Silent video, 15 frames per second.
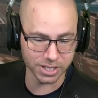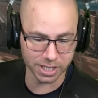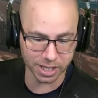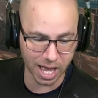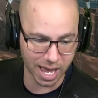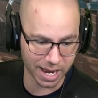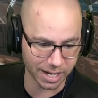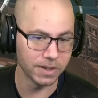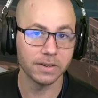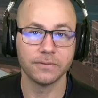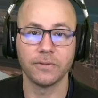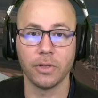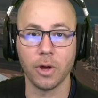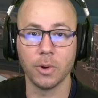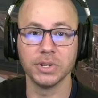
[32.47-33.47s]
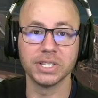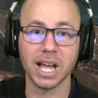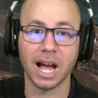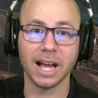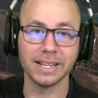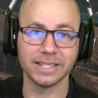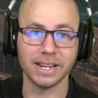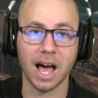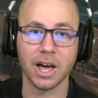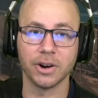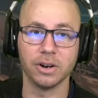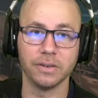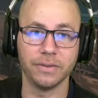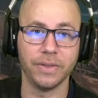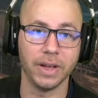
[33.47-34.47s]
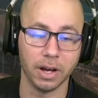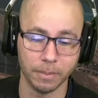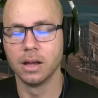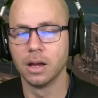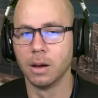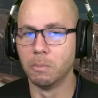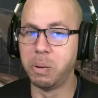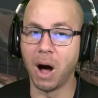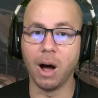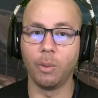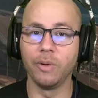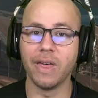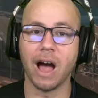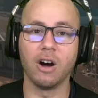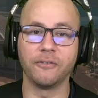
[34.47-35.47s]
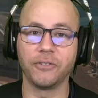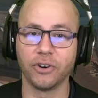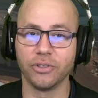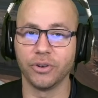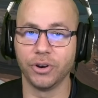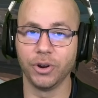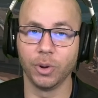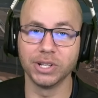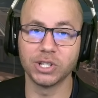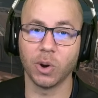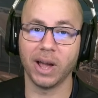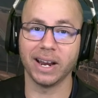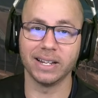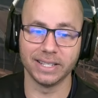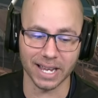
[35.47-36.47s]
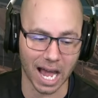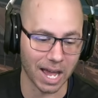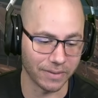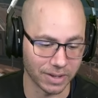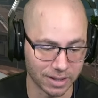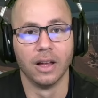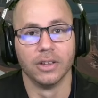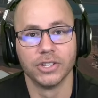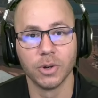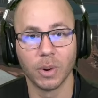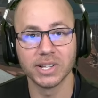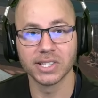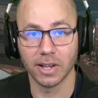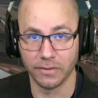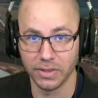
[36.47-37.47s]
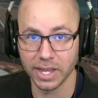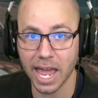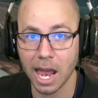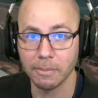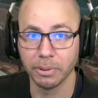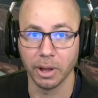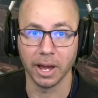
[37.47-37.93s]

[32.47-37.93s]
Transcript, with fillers: likes for those guys in honor of them. But without further ado, let's go ahead and dive into what's left of the gameplay.